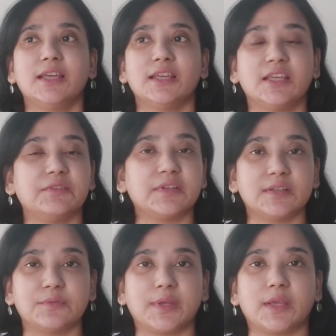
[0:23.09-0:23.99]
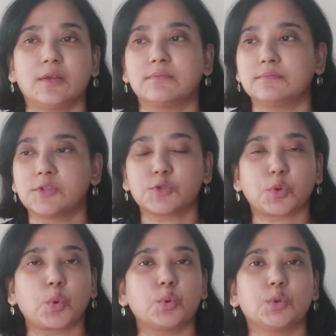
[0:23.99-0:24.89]
given away,
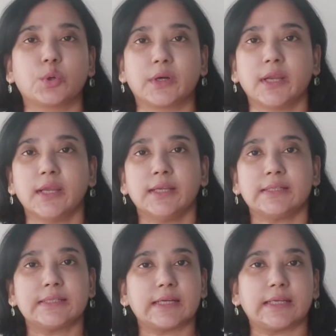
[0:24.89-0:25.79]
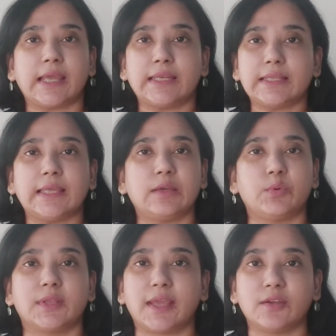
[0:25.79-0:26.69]
sold or done anything
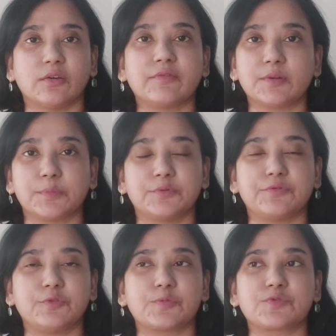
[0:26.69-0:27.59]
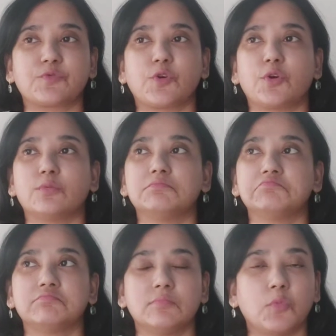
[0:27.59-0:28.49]
with any of her perfumes for
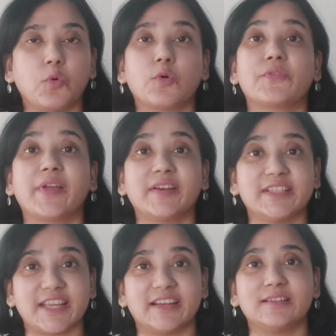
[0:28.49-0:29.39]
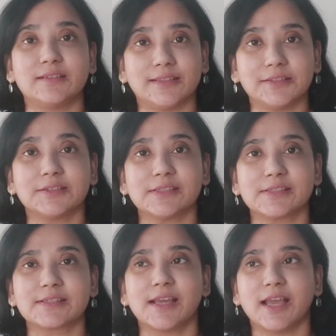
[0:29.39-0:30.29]
more than 10 years.